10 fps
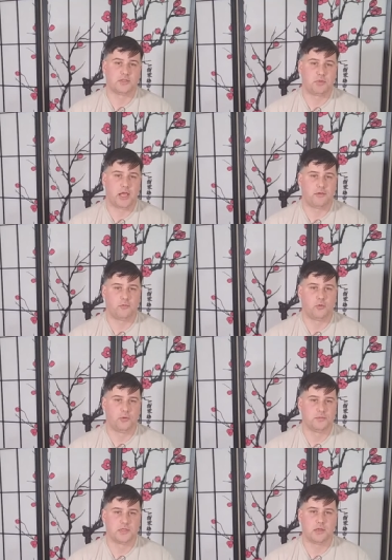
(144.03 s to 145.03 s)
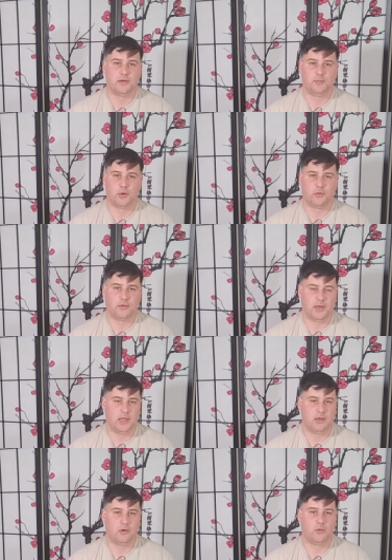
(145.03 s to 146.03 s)
as platforms, both
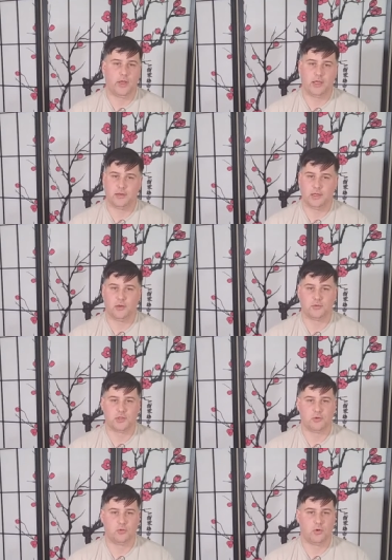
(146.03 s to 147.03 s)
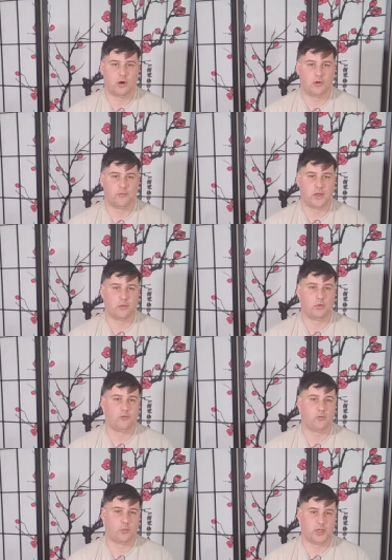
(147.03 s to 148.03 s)
Nioh and Nioh 2 are available
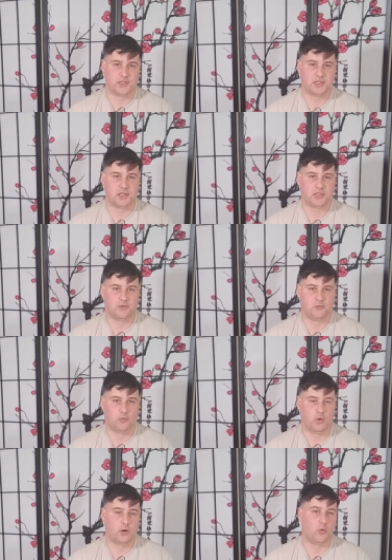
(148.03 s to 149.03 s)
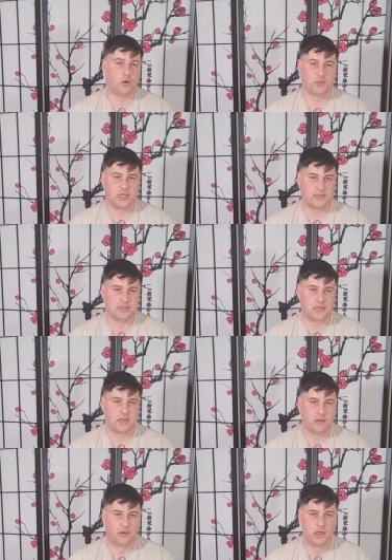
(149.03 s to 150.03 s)
for PlayStation 4 or
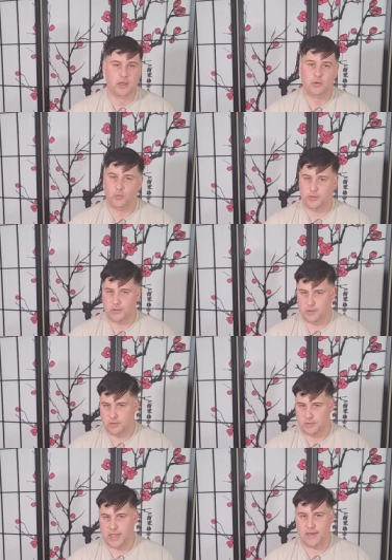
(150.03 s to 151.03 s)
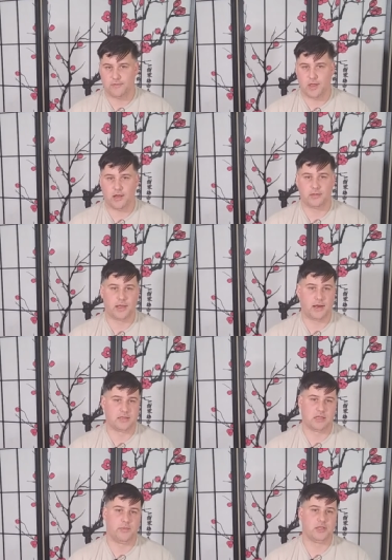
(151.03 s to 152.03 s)
PC, with the caveat that,
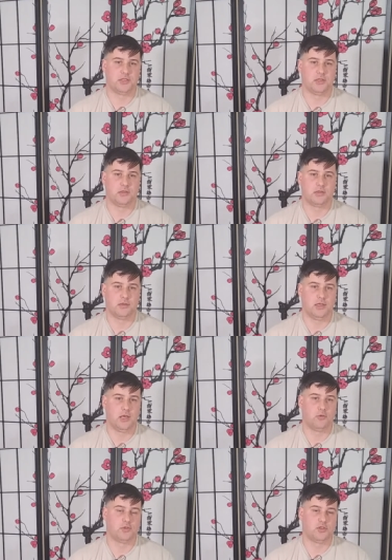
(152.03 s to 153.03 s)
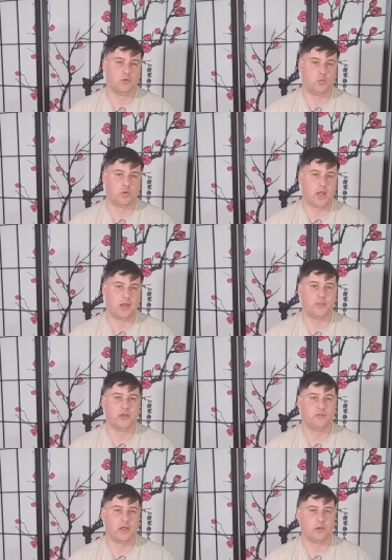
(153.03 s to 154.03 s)
as I mentioned, Nioh 2 will not be
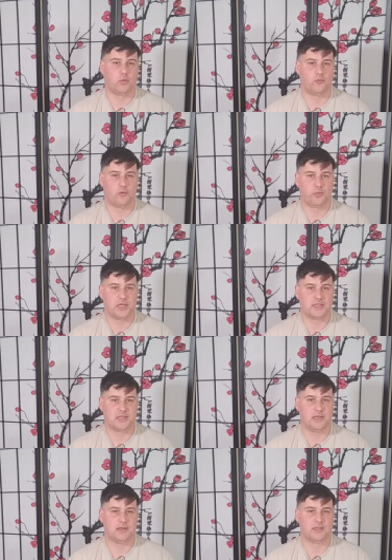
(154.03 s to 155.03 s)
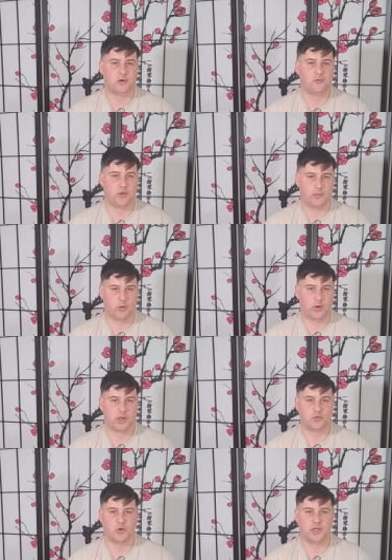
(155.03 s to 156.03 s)
available for PC until February
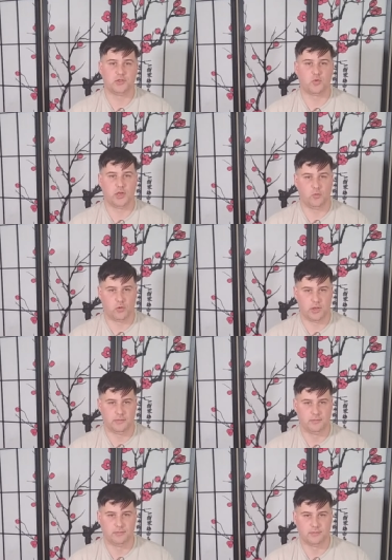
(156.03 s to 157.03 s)
2021